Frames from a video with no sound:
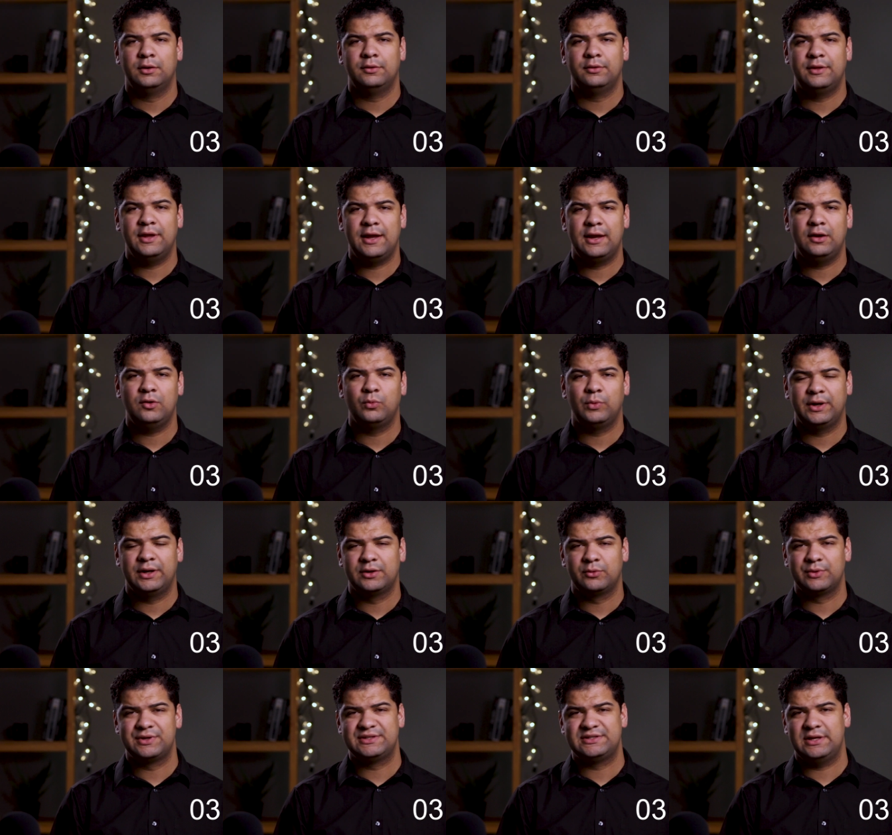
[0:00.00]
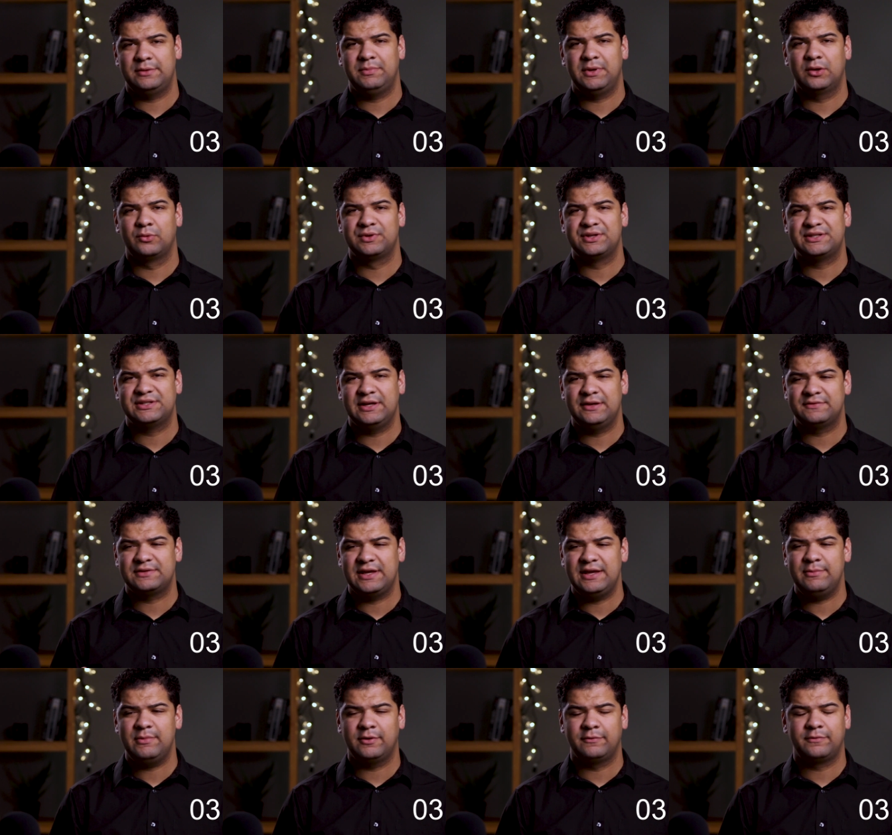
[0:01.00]
Then, when a recipient receives
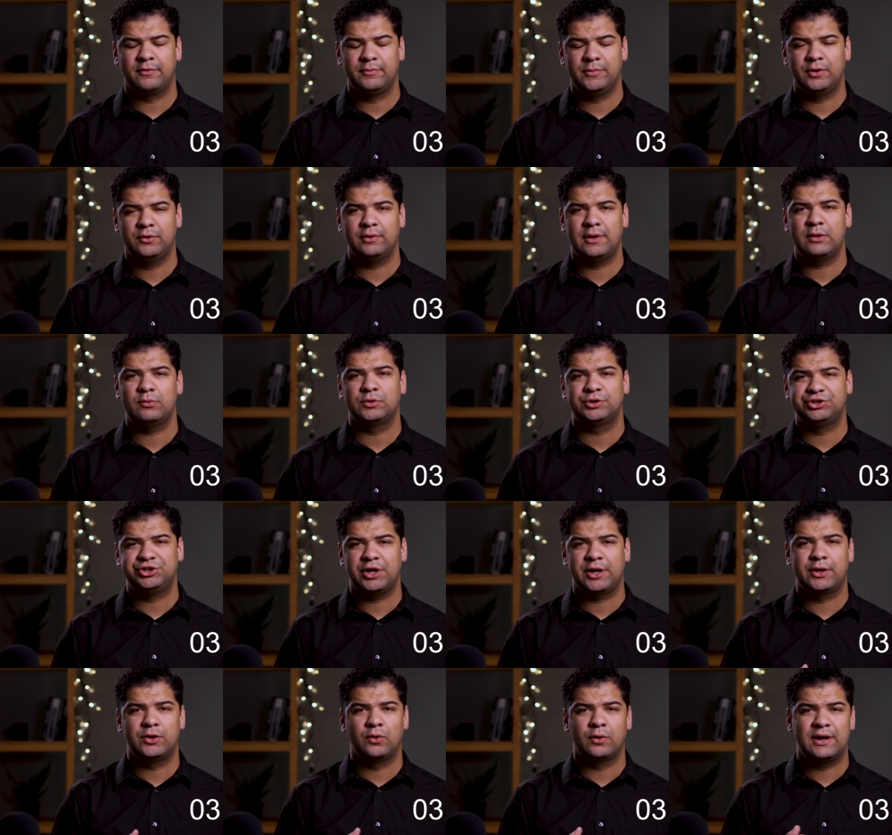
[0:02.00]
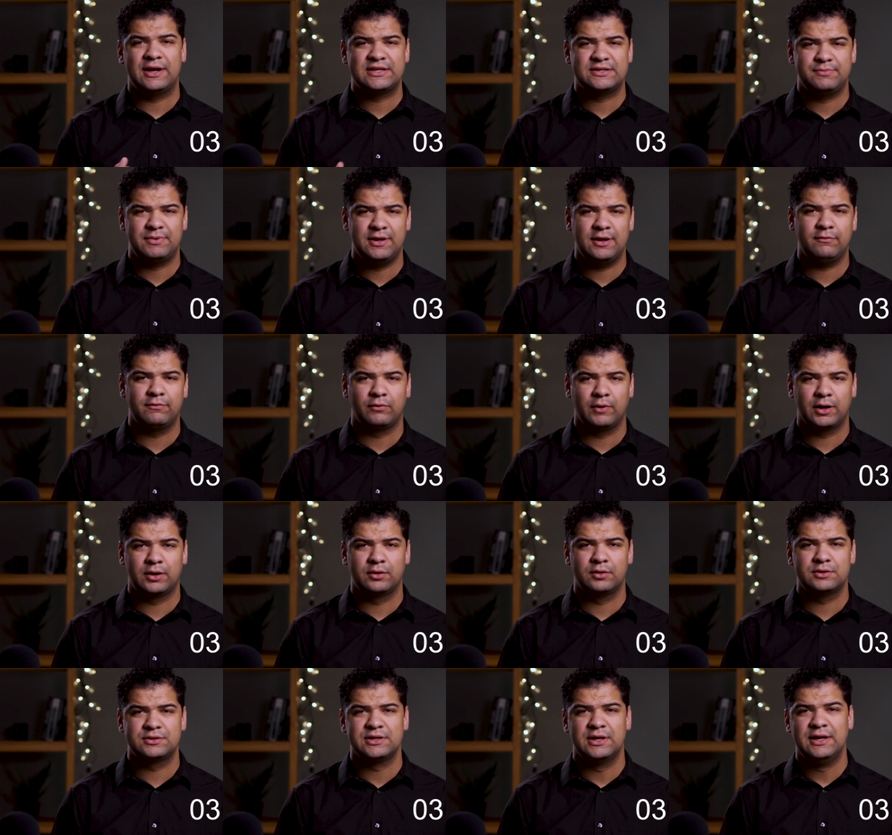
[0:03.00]
email from you, they will check your SPF
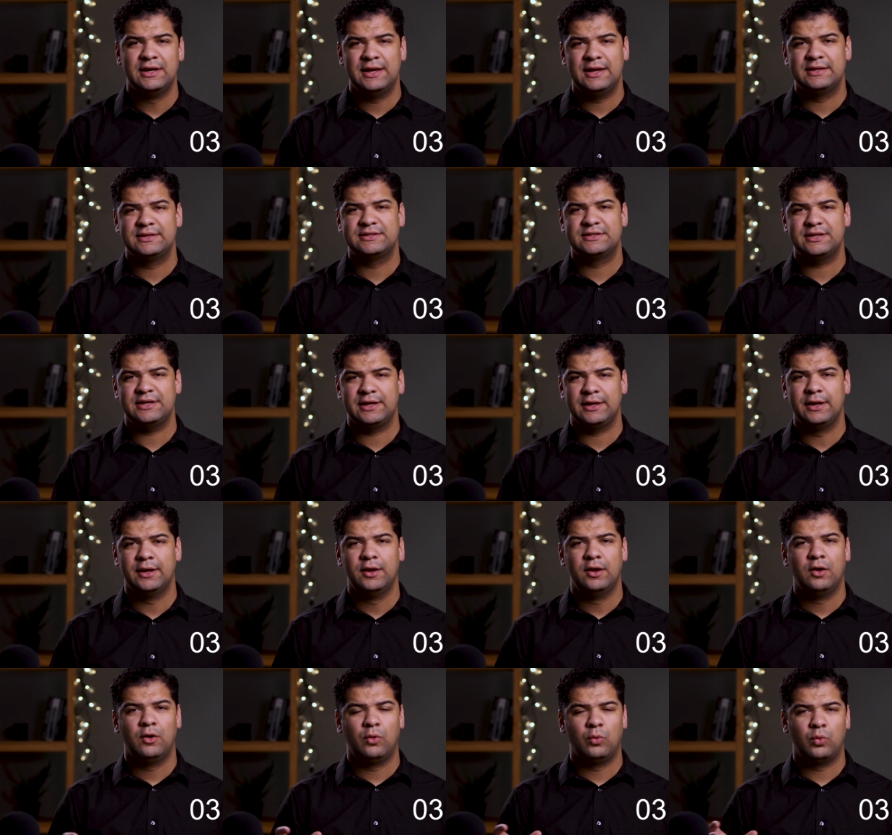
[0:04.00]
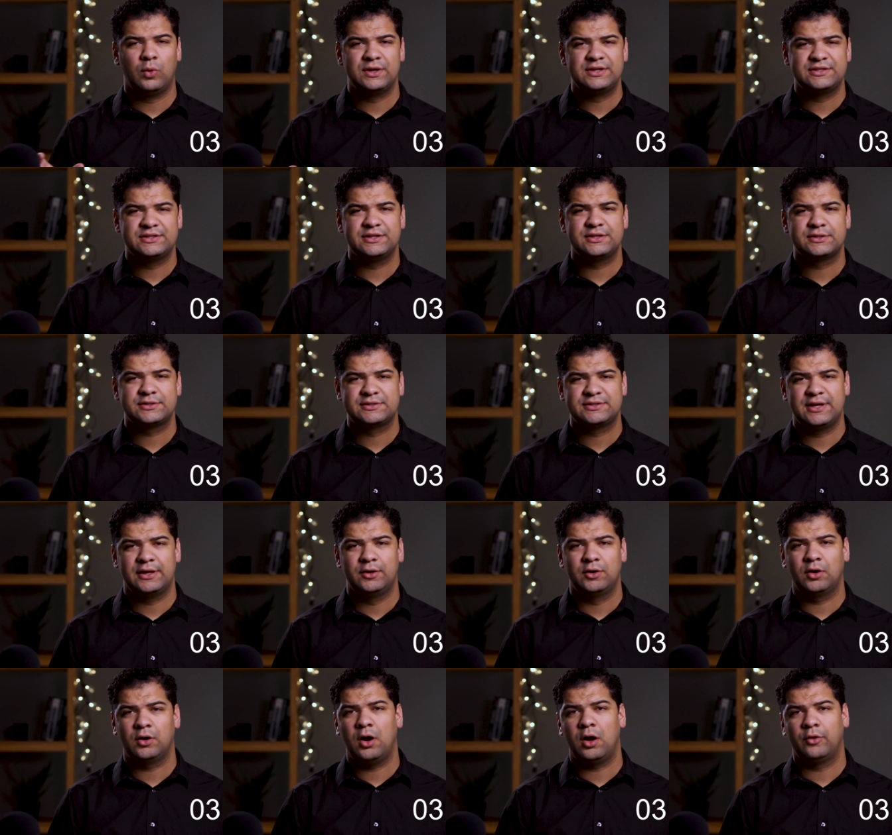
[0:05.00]
records and see was this
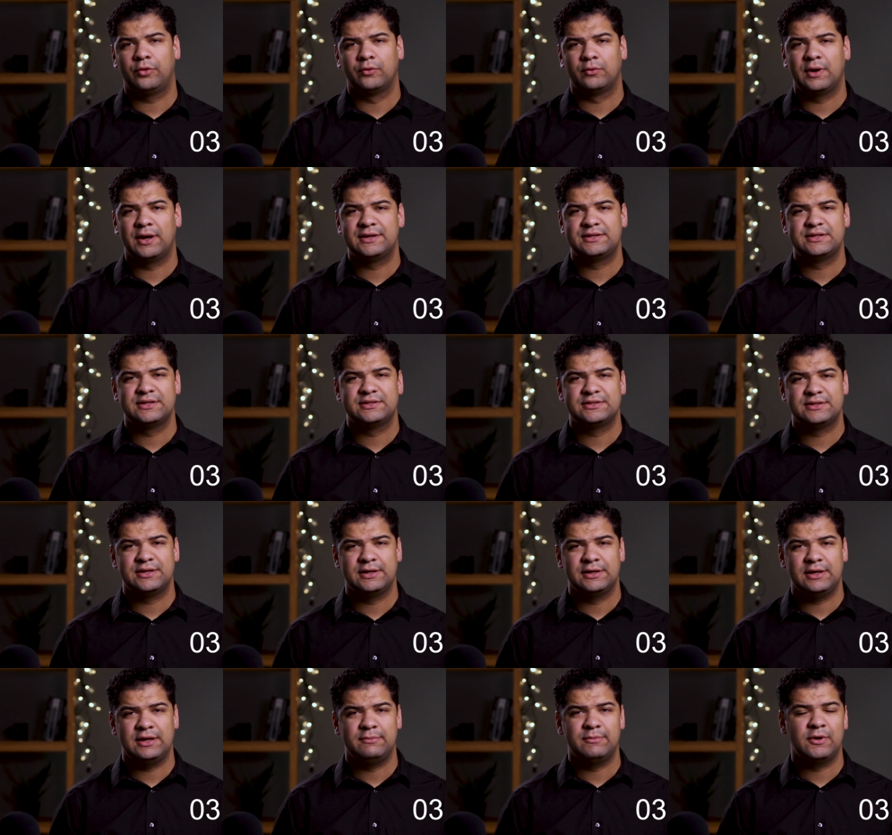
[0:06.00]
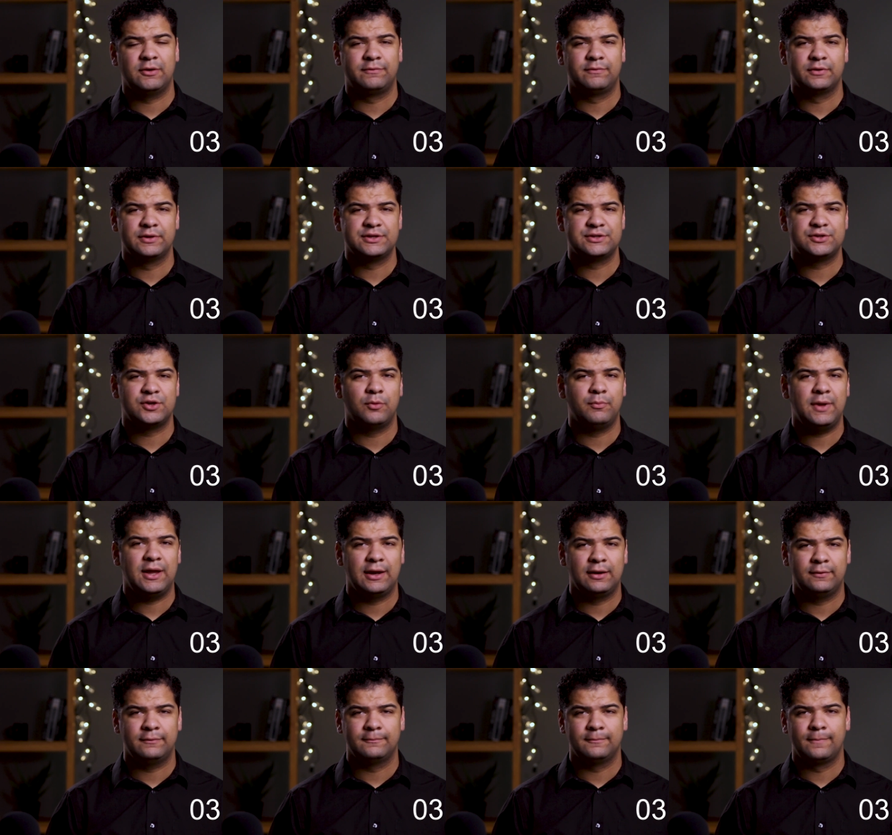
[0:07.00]
sender authorized to send email for this
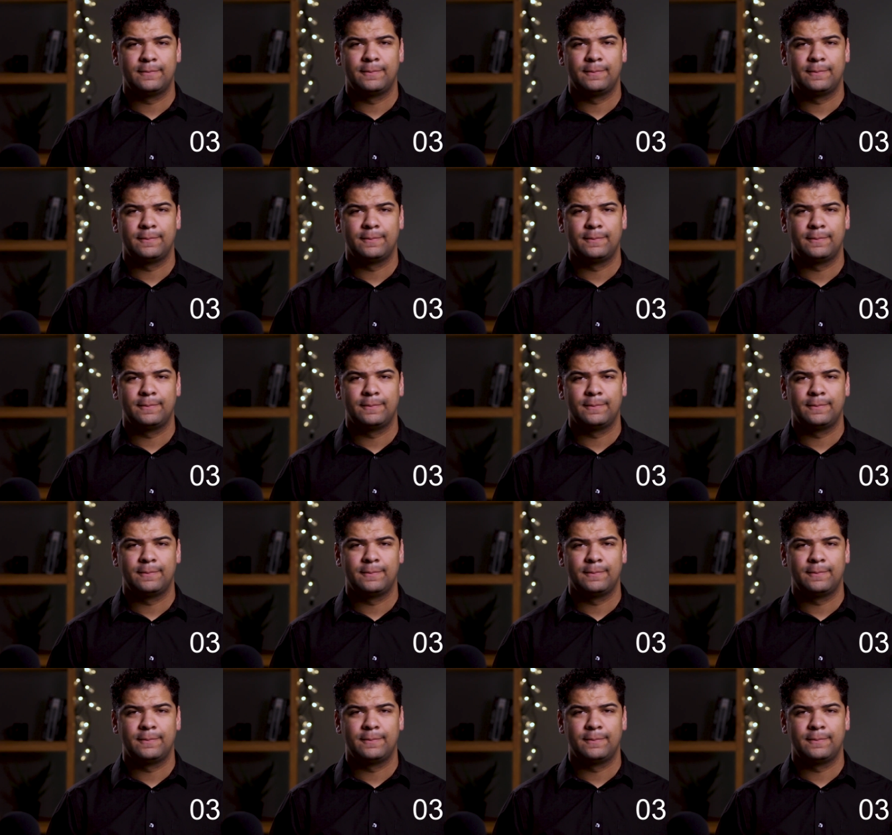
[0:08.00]
domain?